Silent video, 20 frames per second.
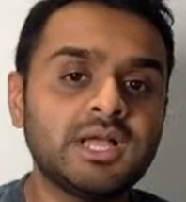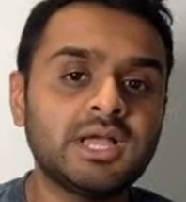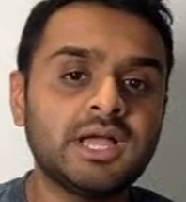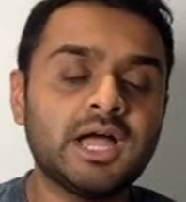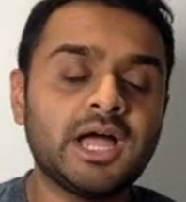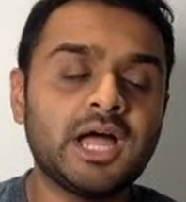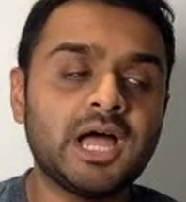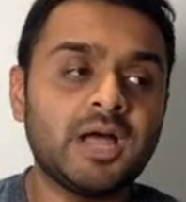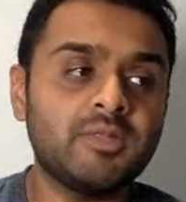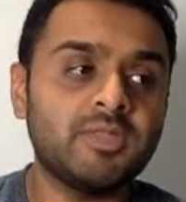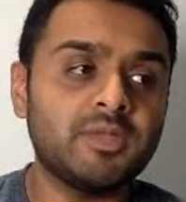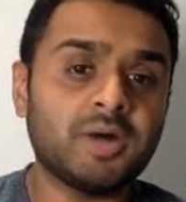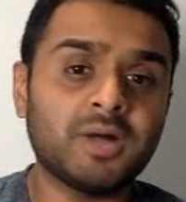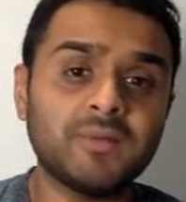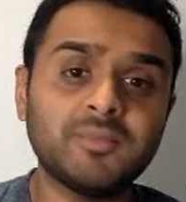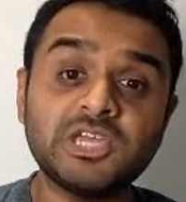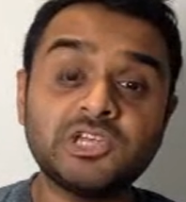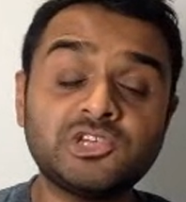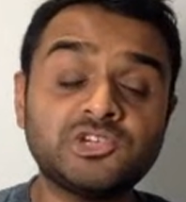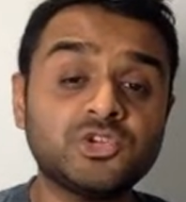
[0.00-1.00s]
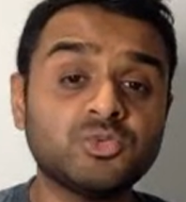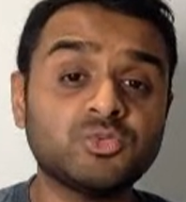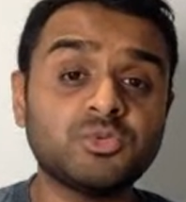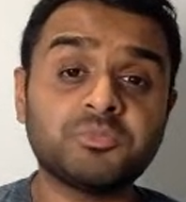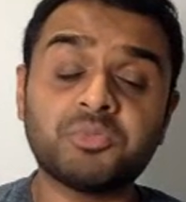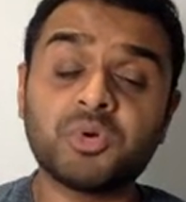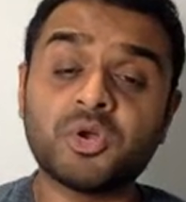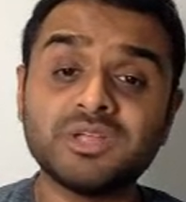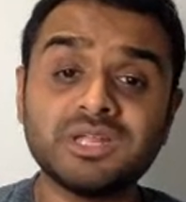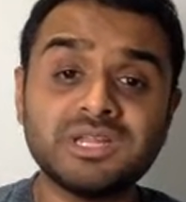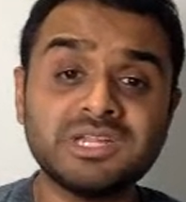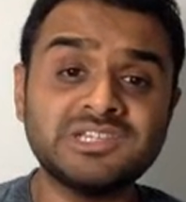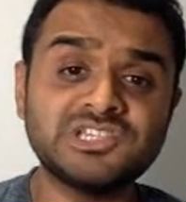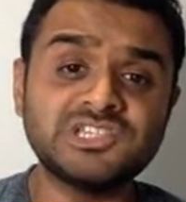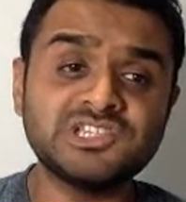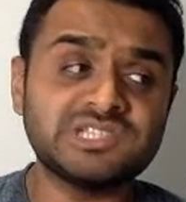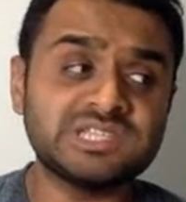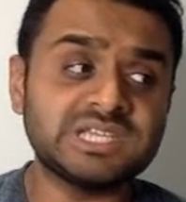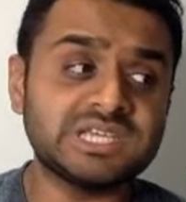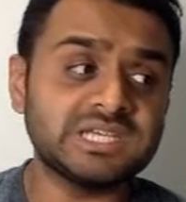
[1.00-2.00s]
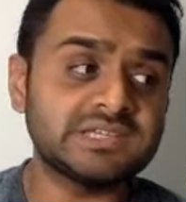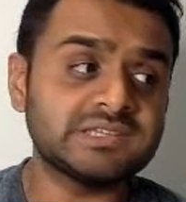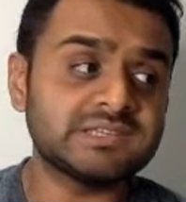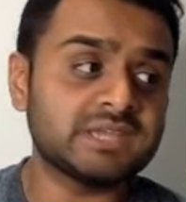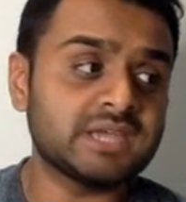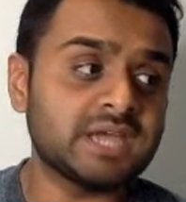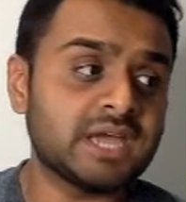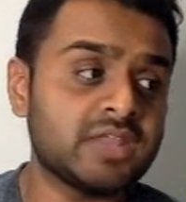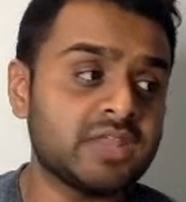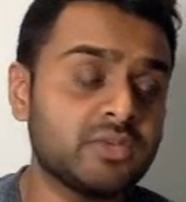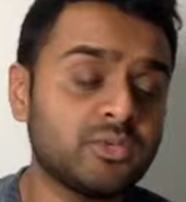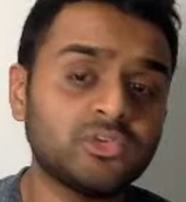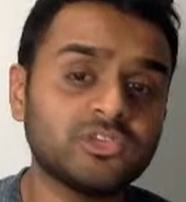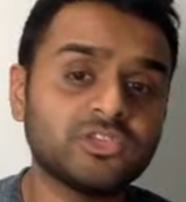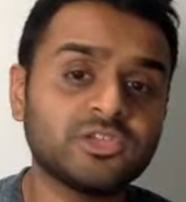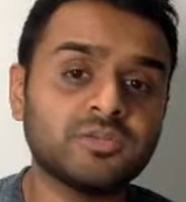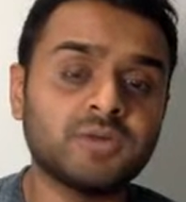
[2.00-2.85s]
There might be issues with product logistics, and there might